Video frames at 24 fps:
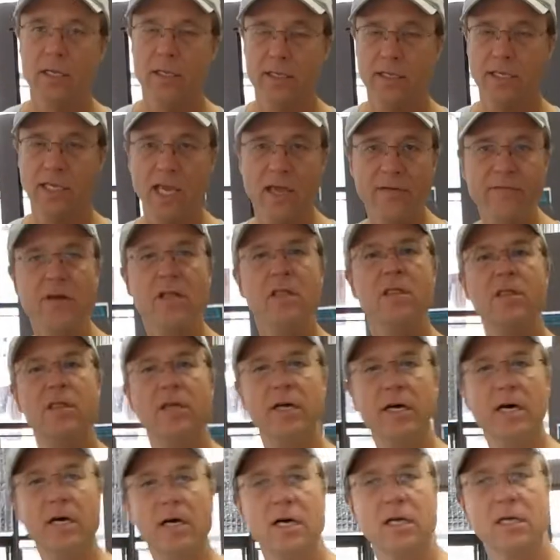given
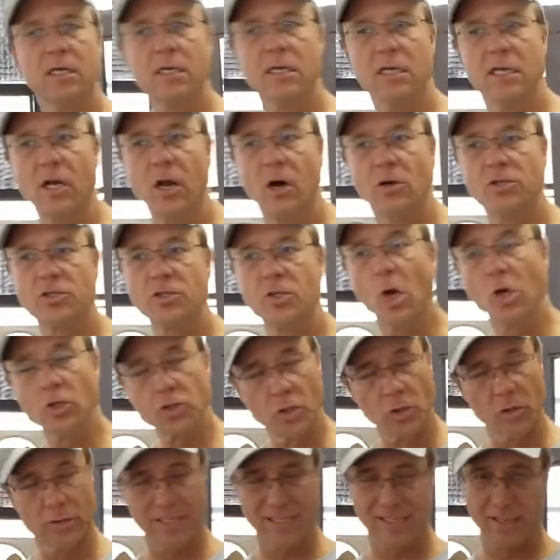the
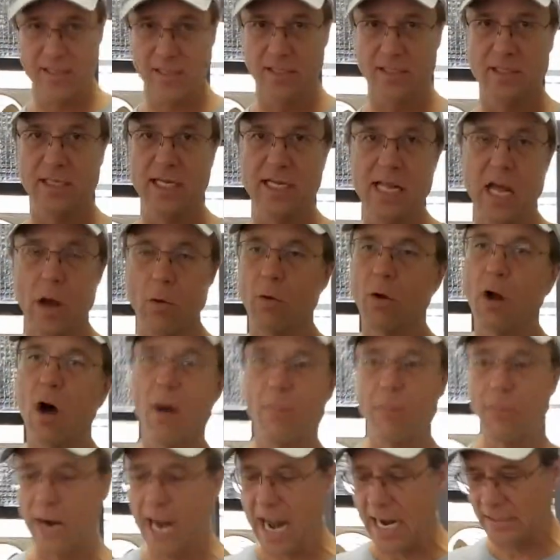social distancing that we're
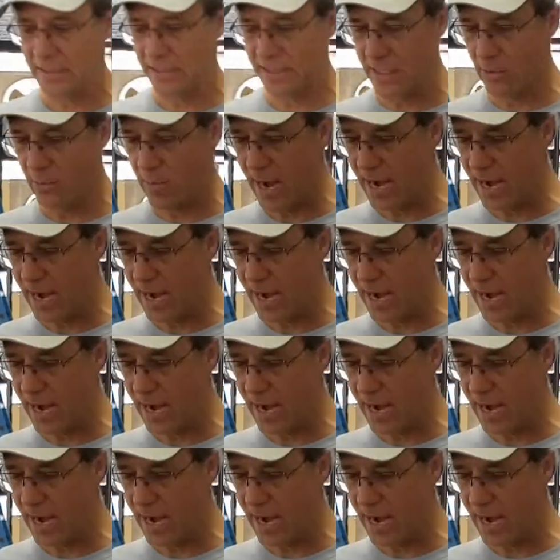all practicing right